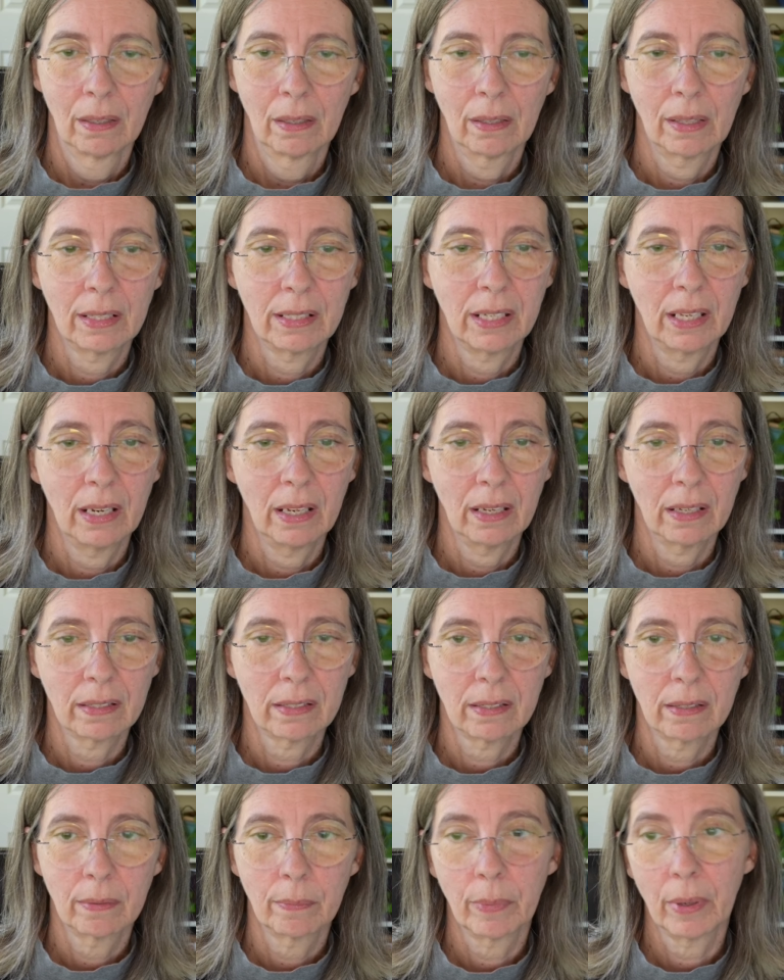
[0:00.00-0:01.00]
That's
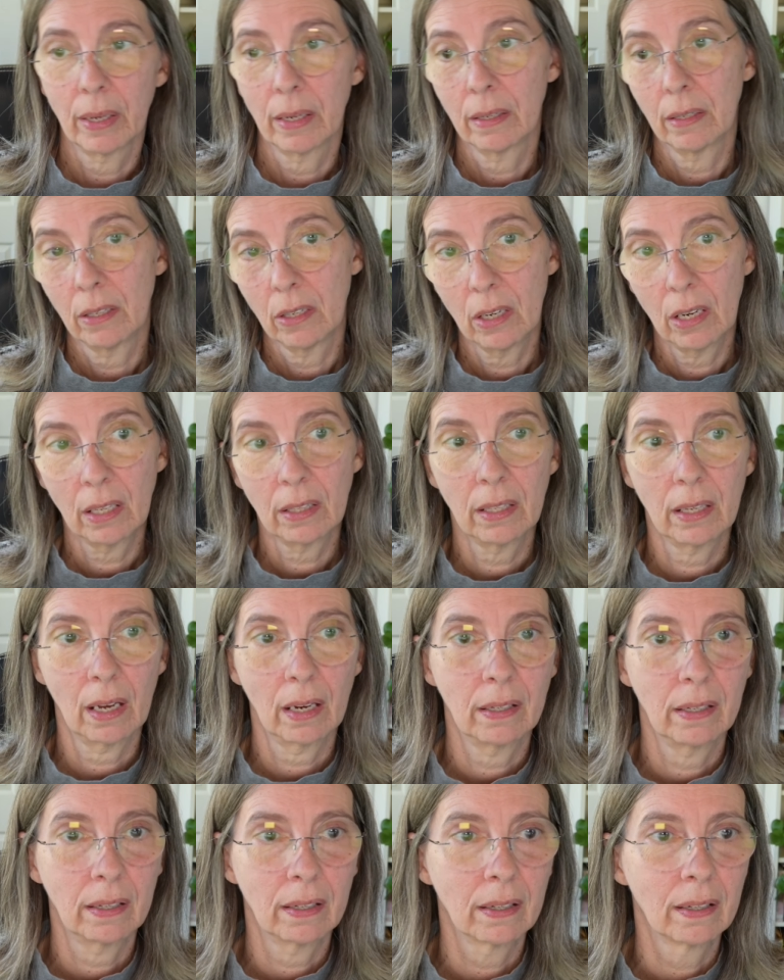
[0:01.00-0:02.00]
hideous, but you get the
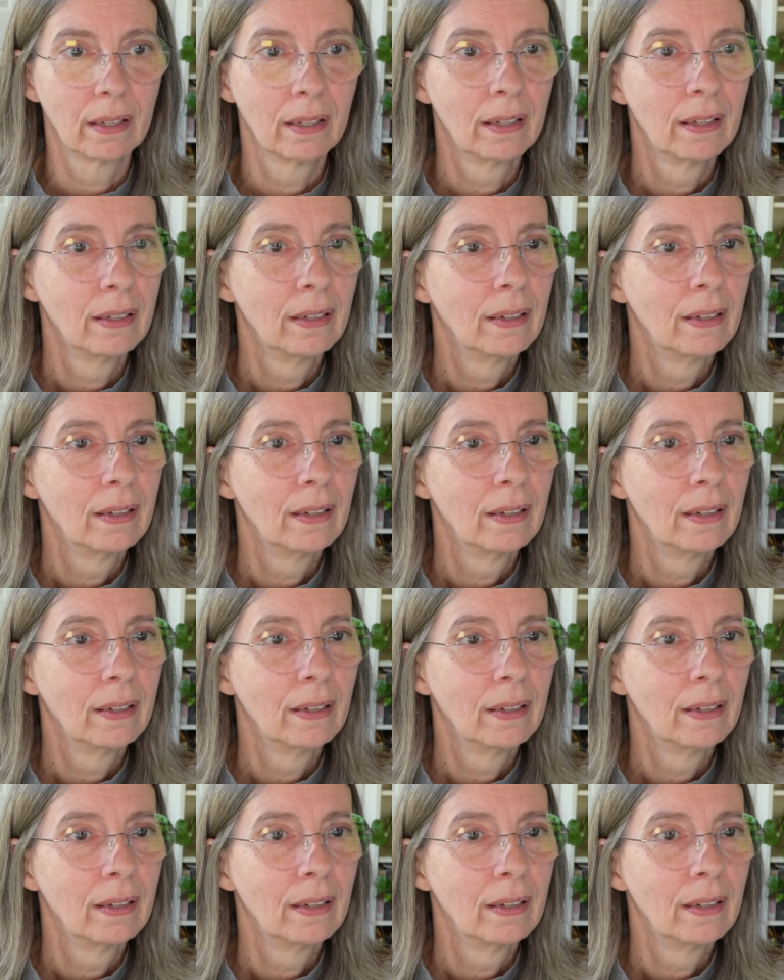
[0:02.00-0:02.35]
idea.